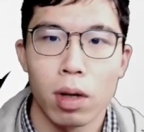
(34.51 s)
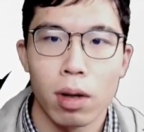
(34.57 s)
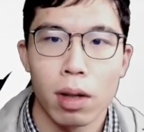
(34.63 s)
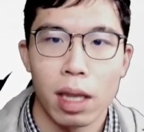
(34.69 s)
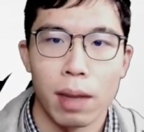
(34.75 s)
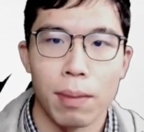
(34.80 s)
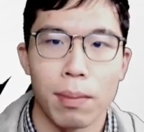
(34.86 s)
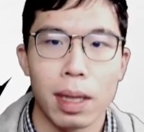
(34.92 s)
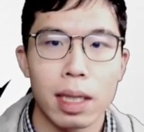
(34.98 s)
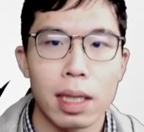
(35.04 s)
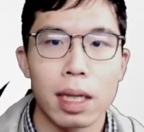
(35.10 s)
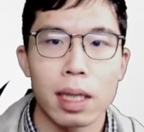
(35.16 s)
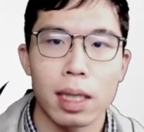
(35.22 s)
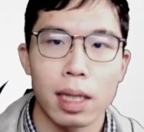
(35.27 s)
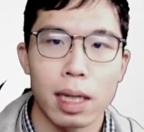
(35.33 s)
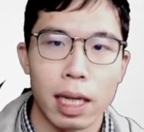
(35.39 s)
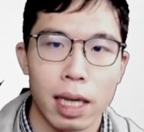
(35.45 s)

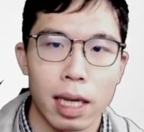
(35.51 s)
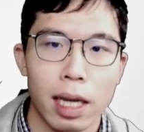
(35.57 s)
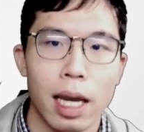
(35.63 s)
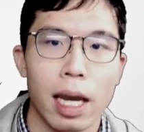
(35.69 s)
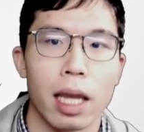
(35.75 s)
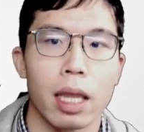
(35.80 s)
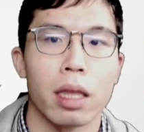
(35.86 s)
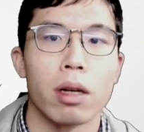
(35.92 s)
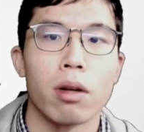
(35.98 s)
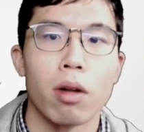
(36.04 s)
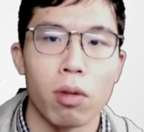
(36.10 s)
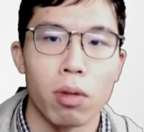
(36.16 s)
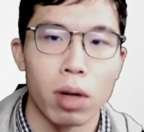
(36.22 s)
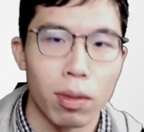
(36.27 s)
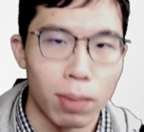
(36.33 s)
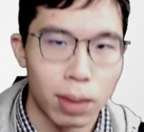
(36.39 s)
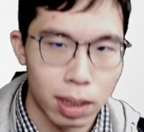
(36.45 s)
immediately has no
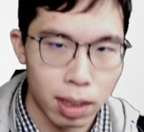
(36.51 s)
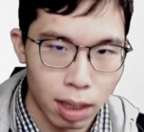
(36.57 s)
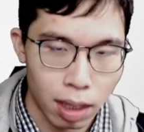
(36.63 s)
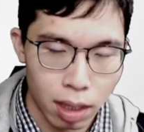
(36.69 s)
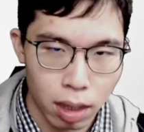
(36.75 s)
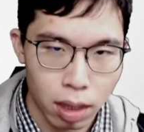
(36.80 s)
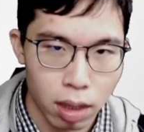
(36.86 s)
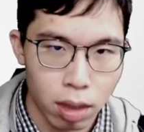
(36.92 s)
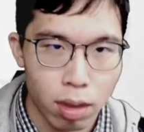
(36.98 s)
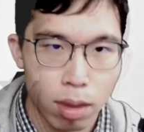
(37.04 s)
liberties.